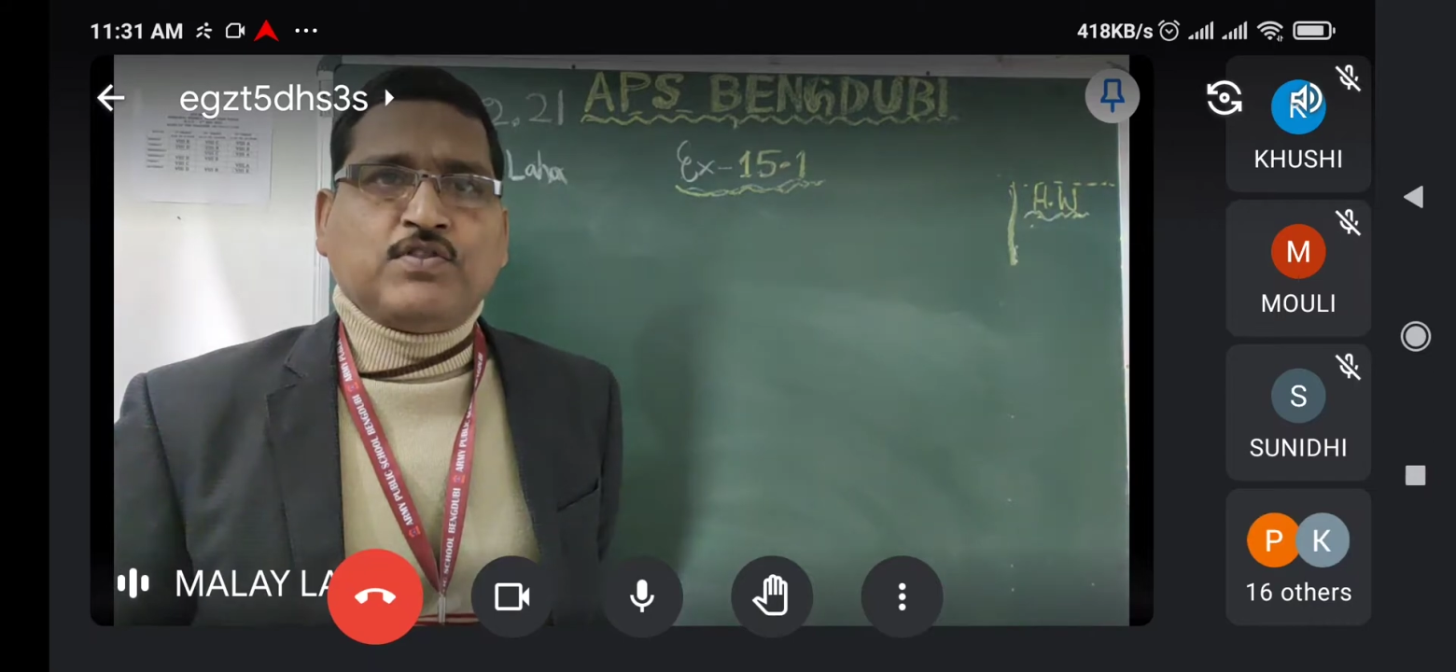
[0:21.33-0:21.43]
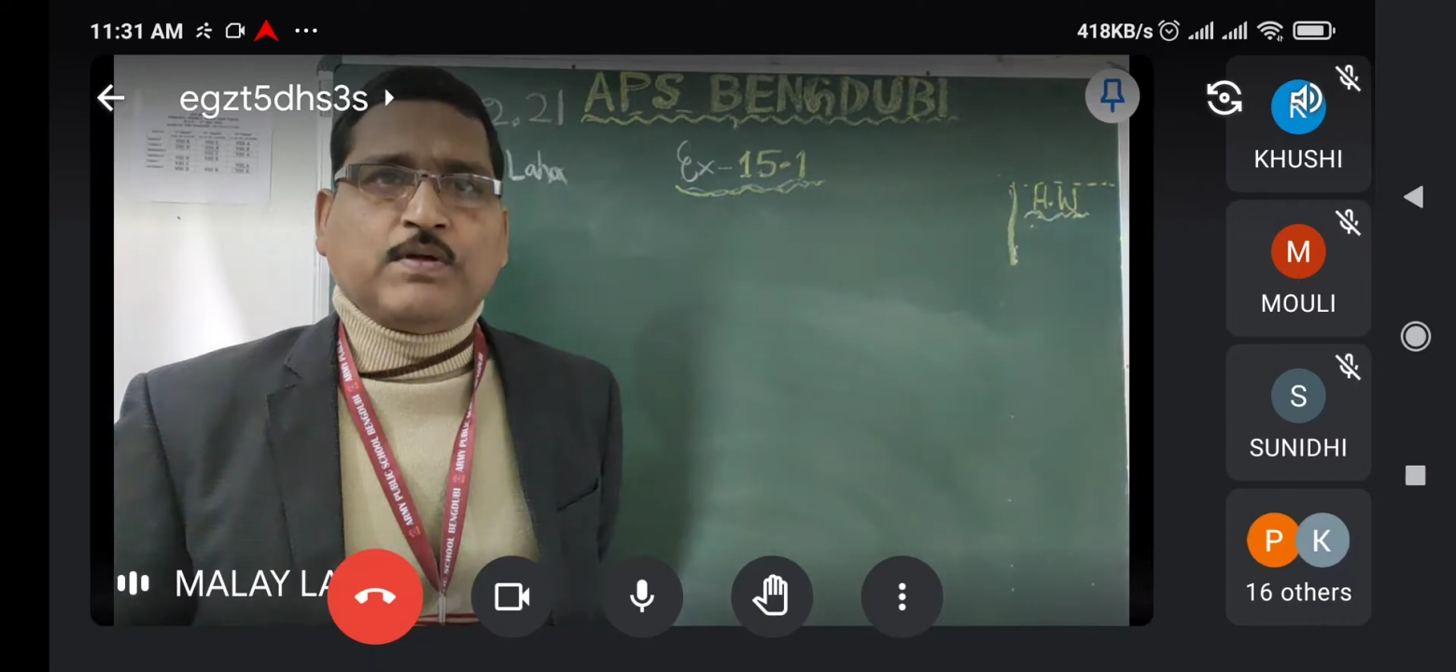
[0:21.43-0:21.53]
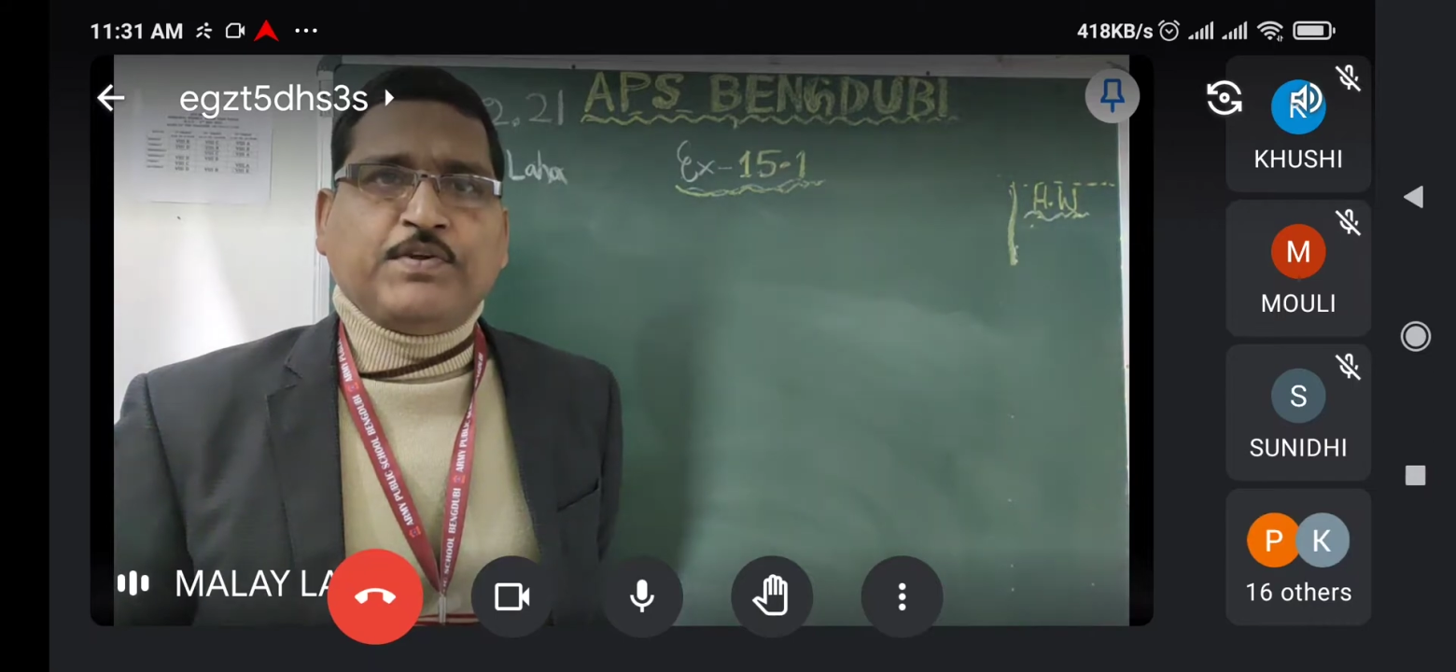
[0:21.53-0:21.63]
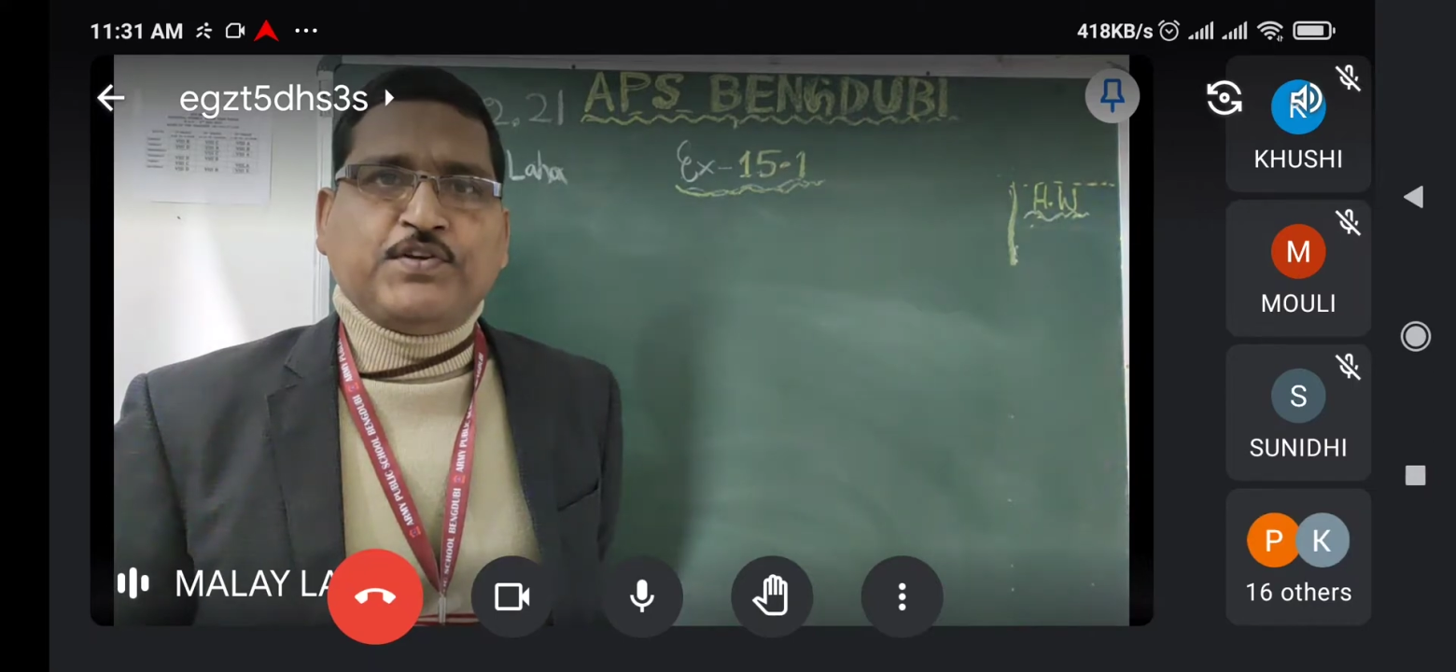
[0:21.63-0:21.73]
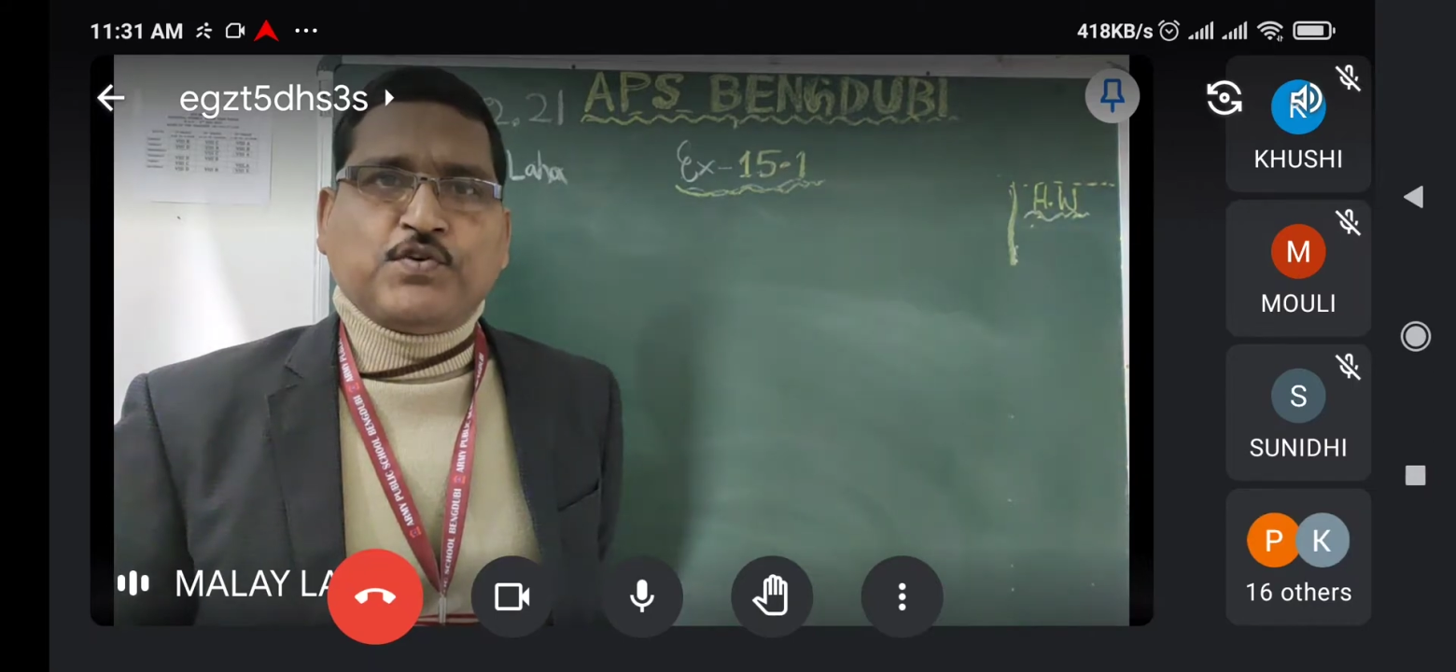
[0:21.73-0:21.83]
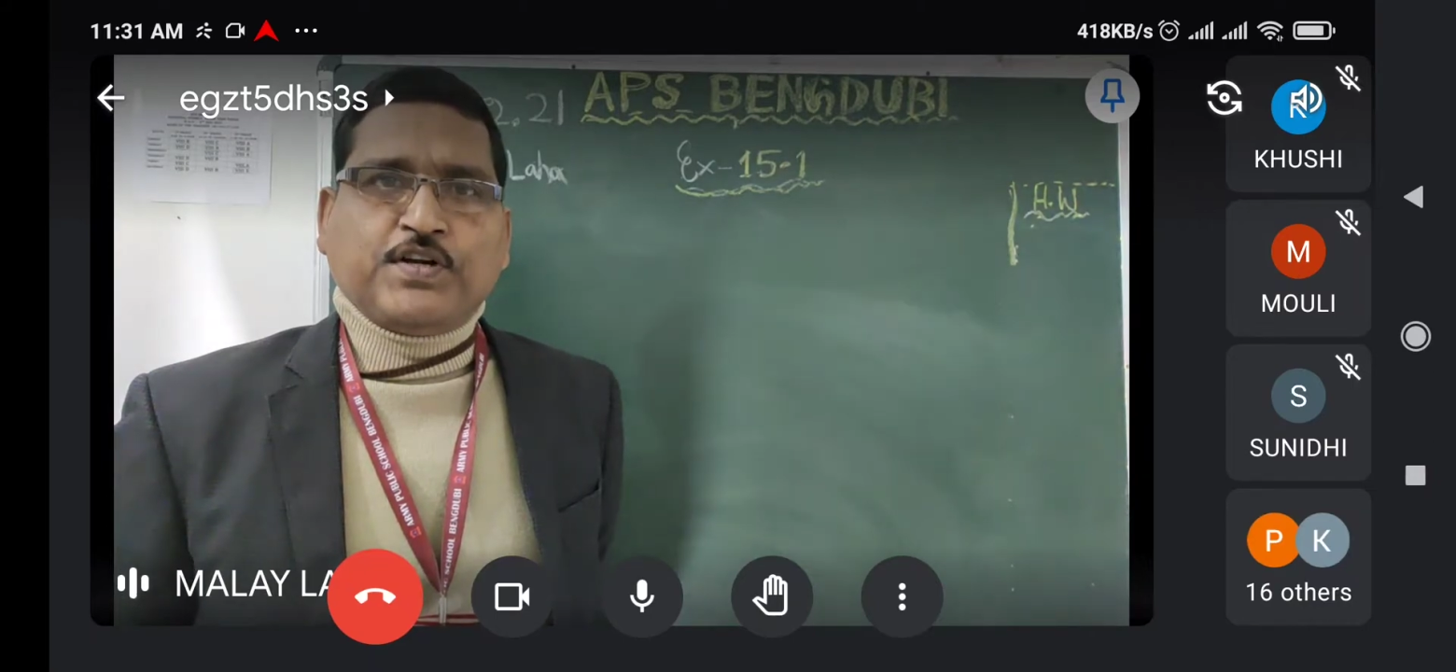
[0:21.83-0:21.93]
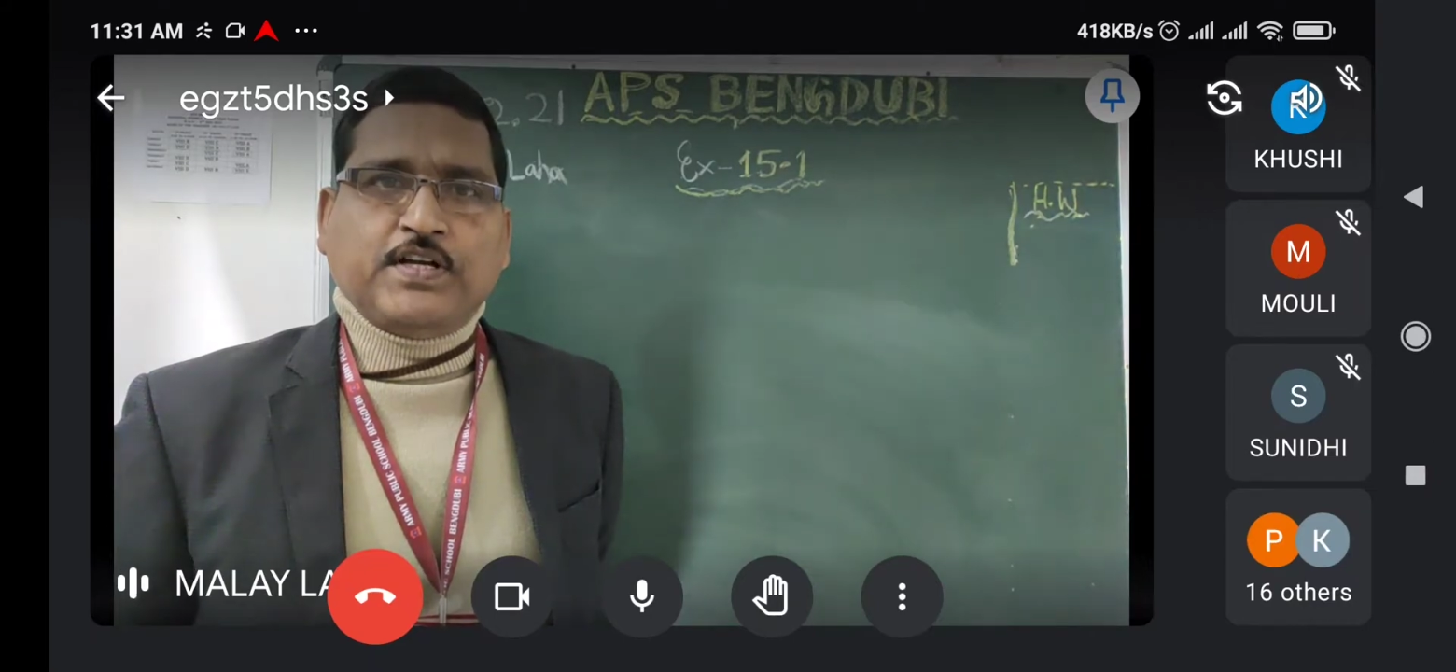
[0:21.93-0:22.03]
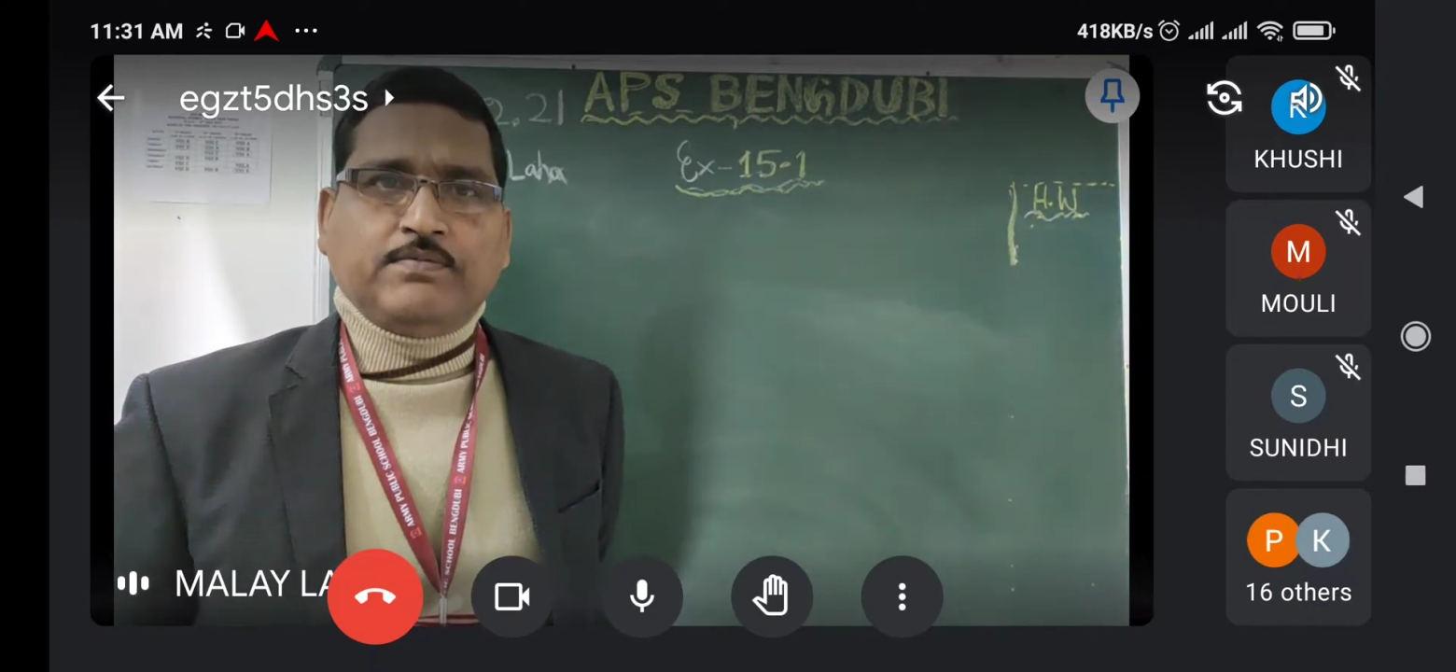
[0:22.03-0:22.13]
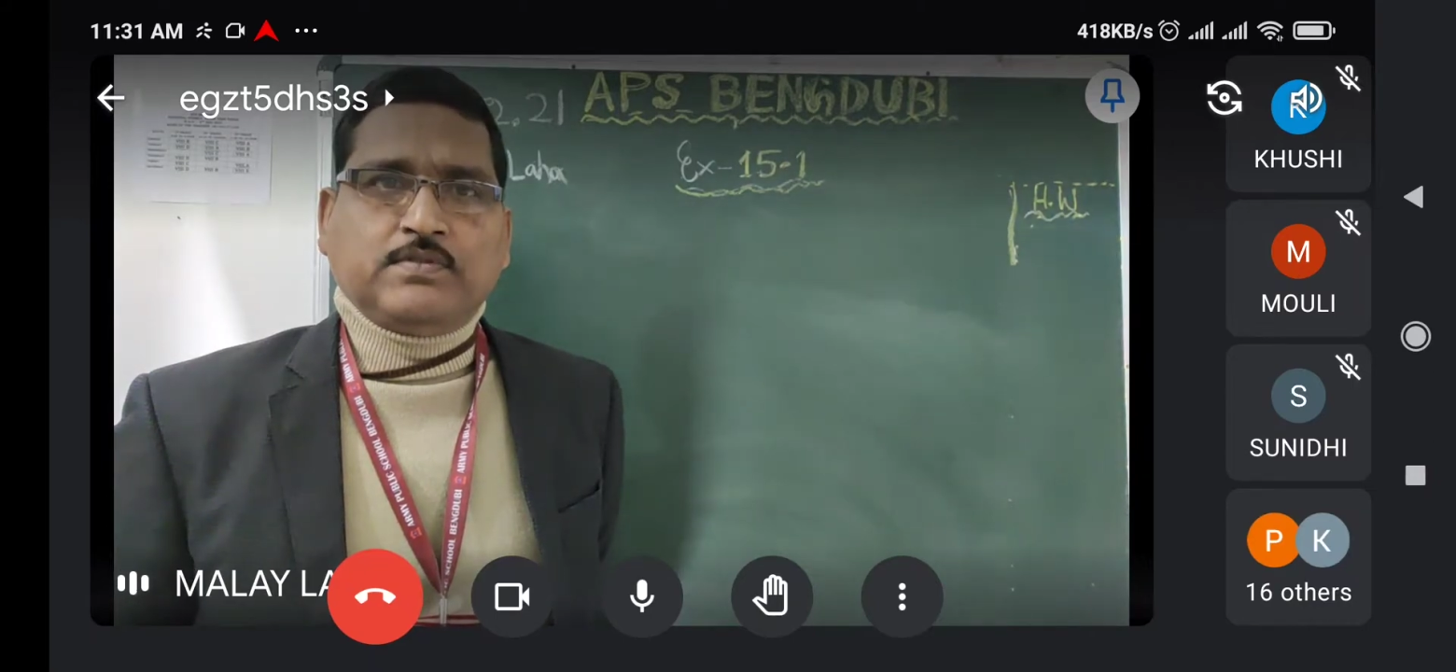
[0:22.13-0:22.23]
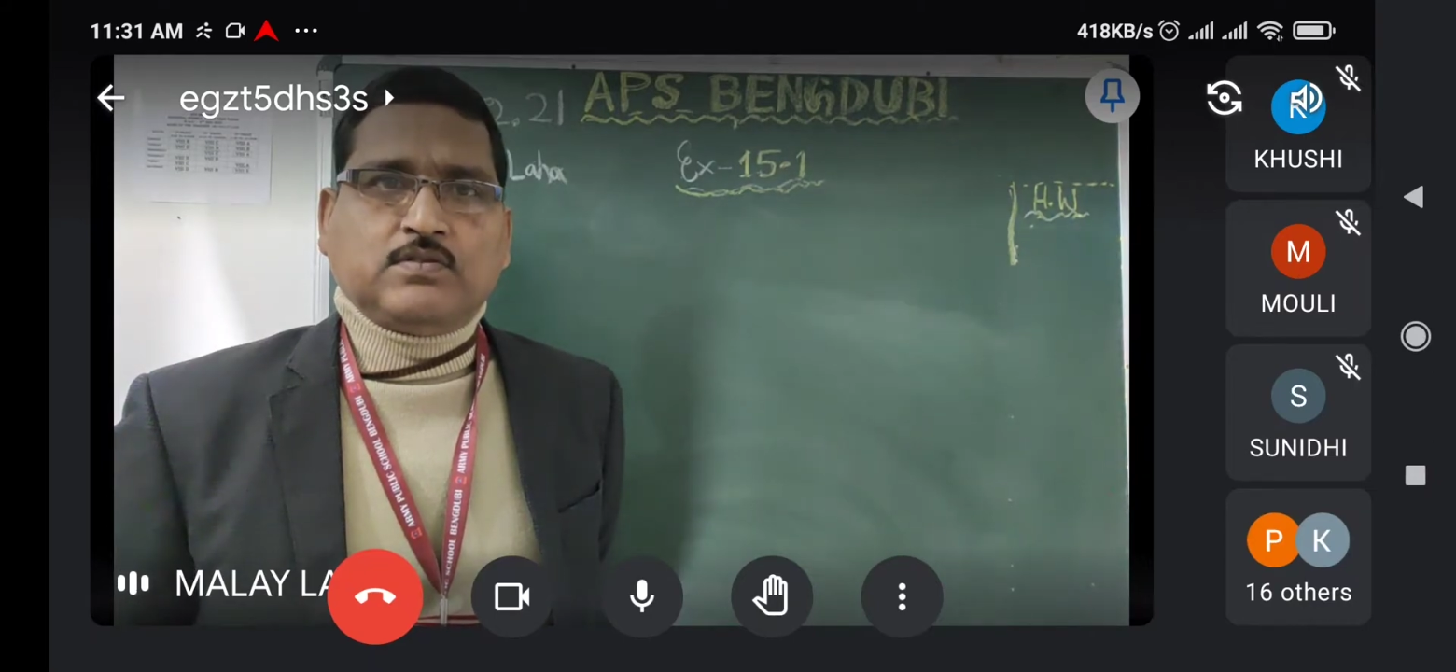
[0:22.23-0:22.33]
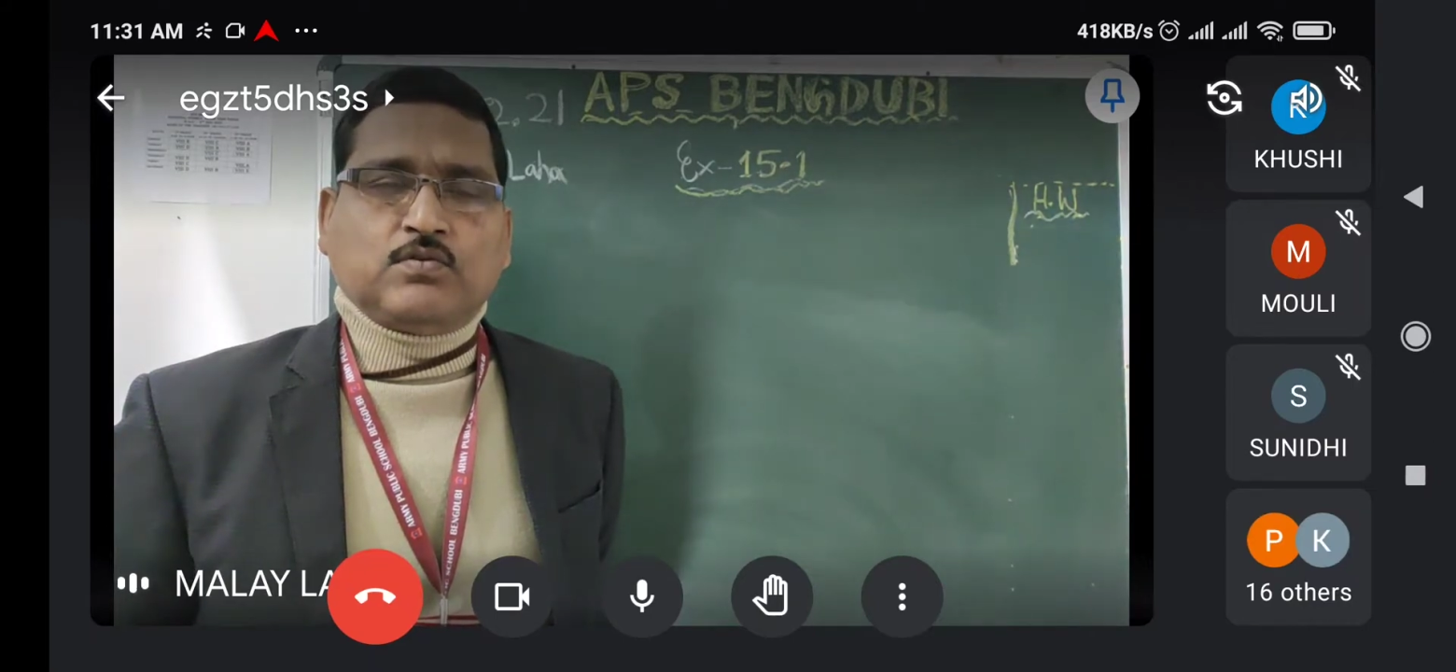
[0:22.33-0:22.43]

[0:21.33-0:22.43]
the video clips.